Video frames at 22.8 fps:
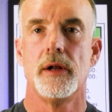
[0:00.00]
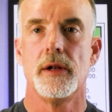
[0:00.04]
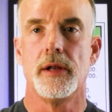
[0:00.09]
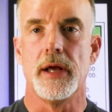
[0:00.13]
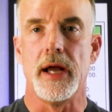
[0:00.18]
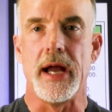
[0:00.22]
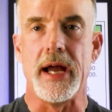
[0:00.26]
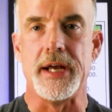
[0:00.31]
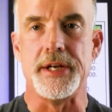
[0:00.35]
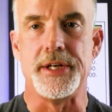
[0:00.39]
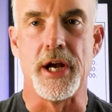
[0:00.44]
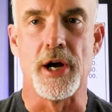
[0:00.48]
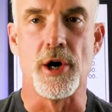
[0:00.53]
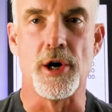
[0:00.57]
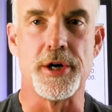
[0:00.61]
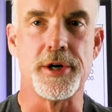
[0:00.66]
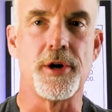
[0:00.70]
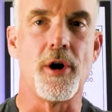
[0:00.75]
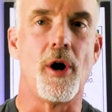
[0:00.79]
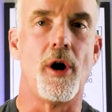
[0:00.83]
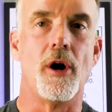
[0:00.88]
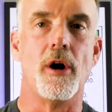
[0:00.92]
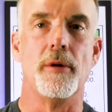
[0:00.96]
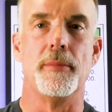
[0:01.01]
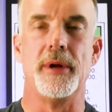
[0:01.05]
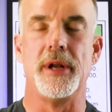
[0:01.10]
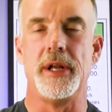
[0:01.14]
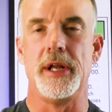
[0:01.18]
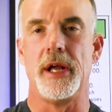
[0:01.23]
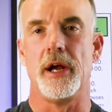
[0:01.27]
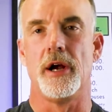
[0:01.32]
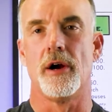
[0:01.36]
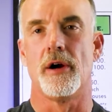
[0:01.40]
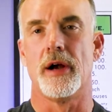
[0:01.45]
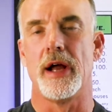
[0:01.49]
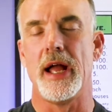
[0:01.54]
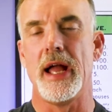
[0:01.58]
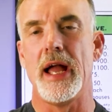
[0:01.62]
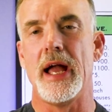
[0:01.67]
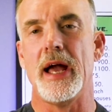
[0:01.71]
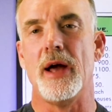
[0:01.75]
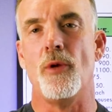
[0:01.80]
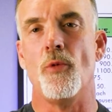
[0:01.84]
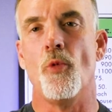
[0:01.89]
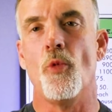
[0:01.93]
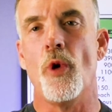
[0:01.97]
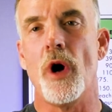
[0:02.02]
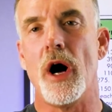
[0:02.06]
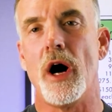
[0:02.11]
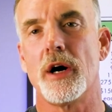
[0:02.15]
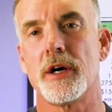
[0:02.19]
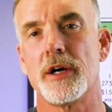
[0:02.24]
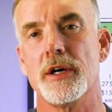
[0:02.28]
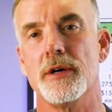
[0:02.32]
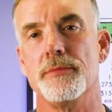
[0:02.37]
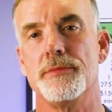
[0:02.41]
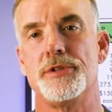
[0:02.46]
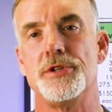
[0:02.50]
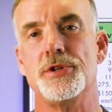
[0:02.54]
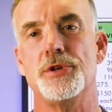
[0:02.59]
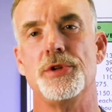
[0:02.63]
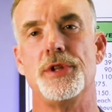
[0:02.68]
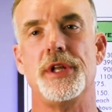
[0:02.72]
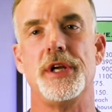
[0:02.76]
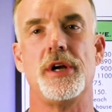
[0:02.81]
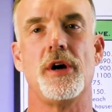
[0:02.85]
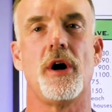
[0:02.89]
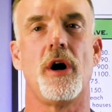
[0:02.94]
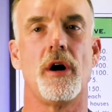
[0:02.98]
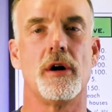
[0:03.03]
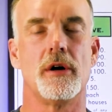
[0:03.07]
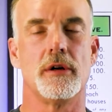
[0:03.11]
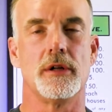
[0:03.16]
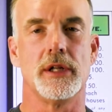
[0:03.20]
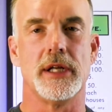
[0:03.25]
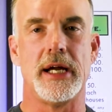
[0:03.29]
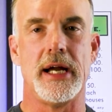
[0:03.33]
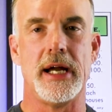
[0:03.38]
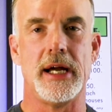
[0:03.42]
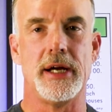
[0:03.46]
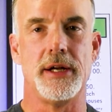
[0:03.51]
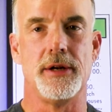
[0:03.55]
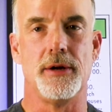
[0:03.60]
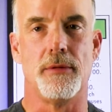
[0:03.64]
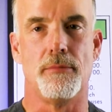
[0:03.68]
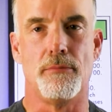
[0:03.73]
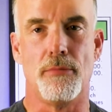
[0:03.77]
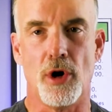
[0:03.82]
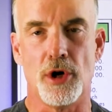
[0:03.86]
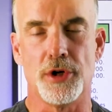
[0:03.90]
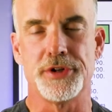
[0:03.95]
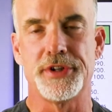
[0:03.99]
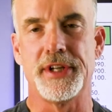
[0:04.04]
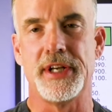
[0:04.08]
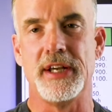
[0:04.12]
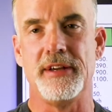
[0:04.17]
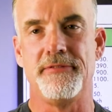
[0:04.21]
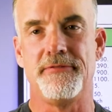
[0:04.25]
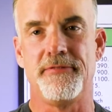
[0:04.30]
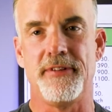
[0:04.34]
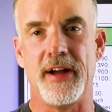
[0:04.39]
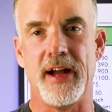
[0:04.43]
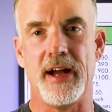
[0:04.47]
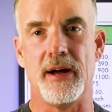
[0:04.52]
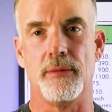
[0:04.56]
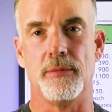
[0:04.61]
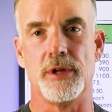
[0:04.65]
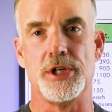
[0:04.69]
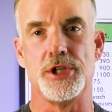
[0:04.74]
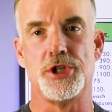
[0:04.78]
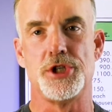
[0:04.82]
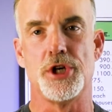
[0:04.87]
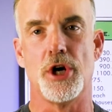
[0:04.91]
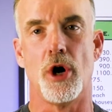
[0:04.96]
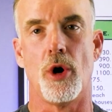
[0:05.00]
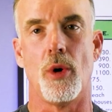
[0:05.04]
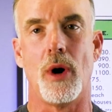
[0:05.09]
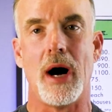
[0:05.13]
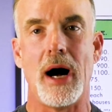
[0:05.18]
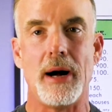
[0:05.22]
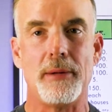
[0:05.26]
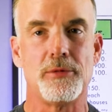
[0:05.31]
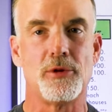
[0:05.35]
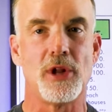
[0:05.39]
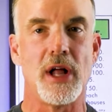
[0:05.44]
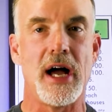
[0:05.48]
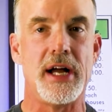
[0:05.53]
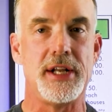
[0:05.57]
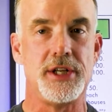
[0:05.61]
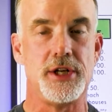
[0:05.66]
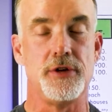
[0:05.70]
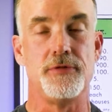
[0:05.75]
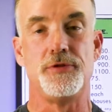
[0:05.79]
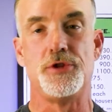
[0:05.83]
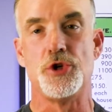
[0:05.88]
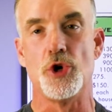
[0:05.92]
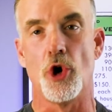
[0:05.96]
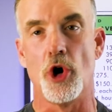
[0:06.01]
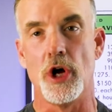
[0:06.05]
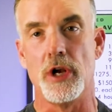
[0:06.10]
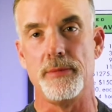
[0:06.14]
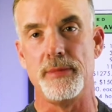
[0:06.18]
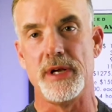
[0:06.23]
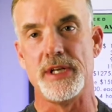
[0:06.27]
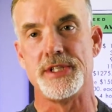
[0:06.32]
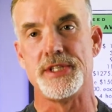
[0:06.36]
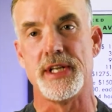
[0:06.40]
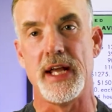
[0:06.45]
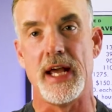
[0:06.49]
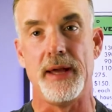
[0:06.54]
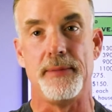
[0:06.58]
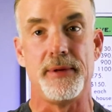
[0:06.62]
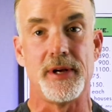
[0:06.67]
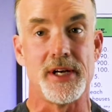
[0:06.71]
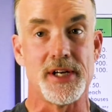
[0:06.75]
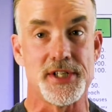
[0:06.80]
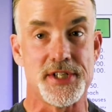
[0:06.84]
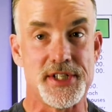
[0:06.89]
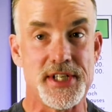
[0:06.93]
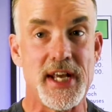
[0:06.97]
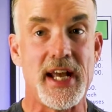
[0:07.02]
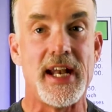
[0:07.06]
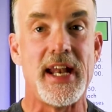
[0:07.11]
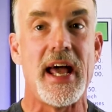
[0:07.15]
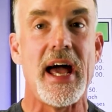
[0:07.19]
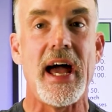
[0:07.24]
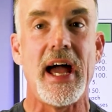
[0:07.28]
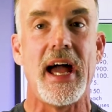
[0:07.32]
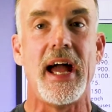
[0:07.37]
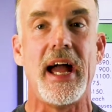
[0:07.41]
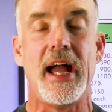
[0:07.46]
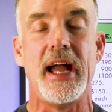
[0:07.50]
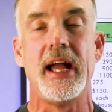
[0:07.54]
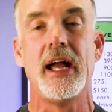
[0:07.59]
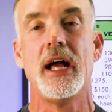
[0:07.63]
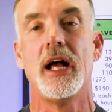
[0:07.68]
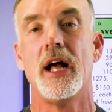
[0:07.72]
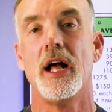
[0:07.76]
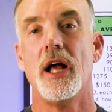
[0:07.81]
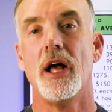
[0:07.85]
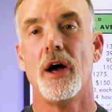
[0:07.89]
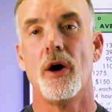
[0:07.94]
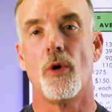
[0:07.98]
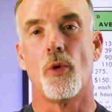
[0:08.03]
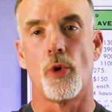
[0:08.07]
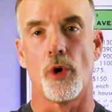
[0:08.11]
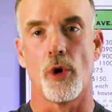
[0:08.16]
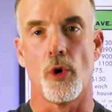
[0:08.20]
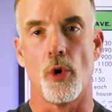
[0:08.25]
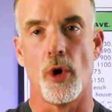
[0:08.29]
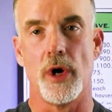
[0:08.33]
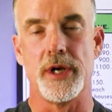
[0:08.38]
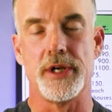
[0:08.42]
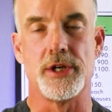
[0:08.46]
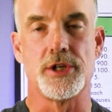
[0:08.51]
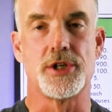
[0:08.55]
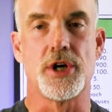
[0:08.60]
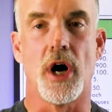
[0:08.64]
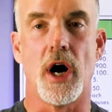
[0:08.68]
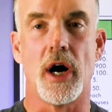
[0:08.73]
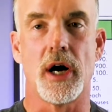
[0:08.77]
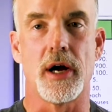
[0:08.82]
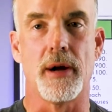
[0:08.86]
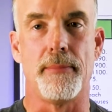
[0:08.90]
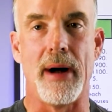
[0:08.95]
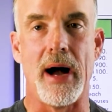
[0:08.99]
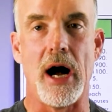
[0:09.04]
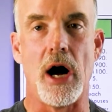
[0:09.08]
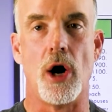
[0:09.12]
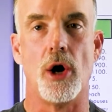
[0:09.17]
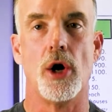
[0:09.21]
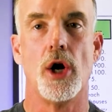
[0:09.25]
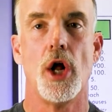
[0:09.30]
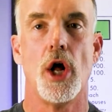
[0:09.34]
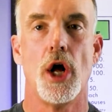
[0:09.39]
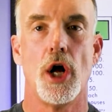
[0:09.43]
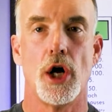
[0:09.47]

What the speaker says: Hey, Darin here, and welcome to the Heartland Multifamily Show. I'm glad you've joined me today because today we're going to talk about